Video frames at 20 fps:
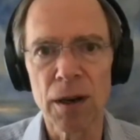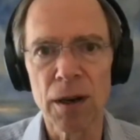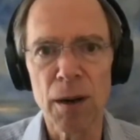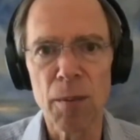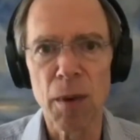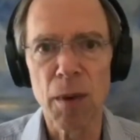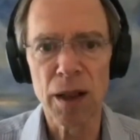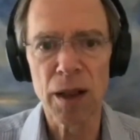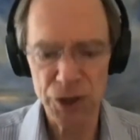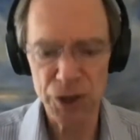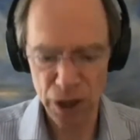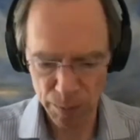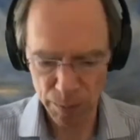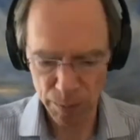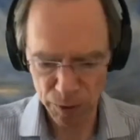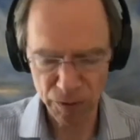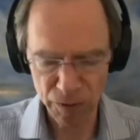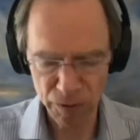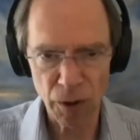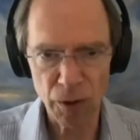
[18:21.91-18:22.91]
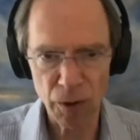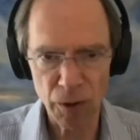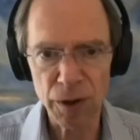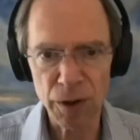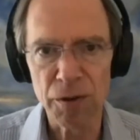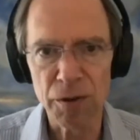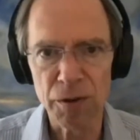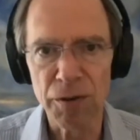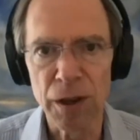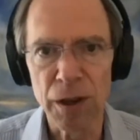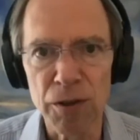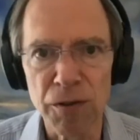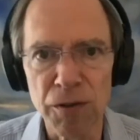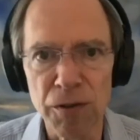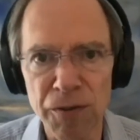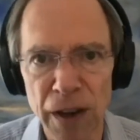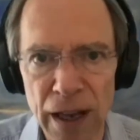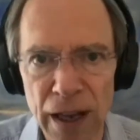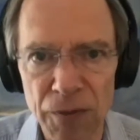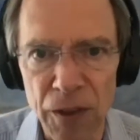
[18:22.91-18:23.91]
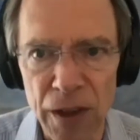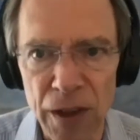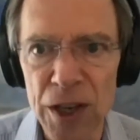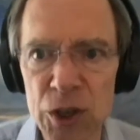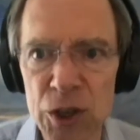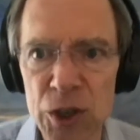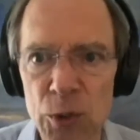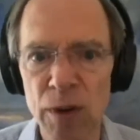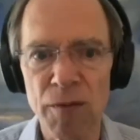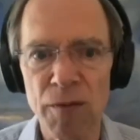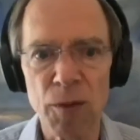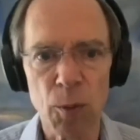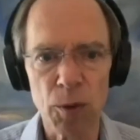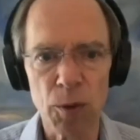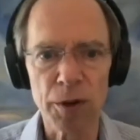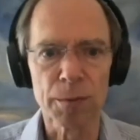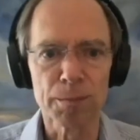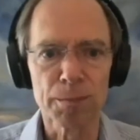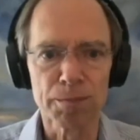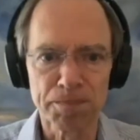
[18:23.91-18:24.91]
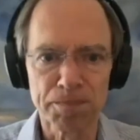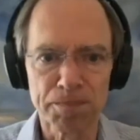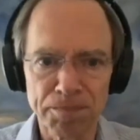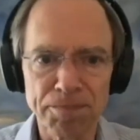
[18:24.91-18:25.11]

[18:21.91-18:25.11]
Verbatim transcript: etymology up on your phone and you, and you find out the history of the word.